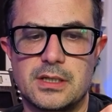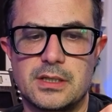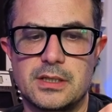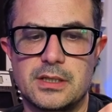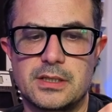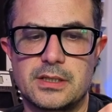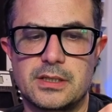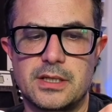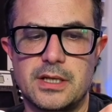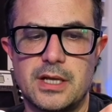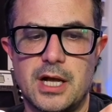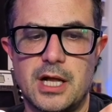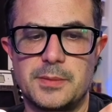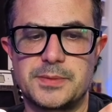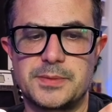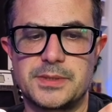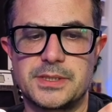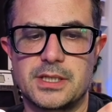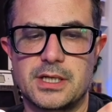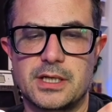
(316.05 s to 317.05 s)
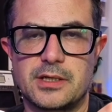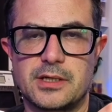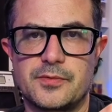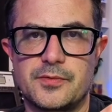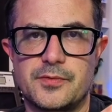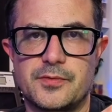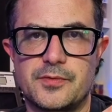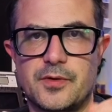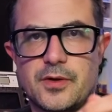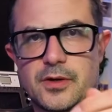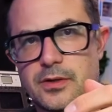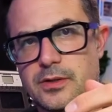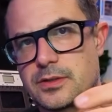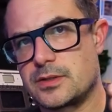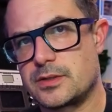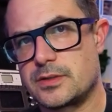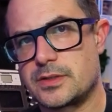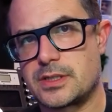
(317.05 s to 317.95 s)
it helps to kind of follow a sort of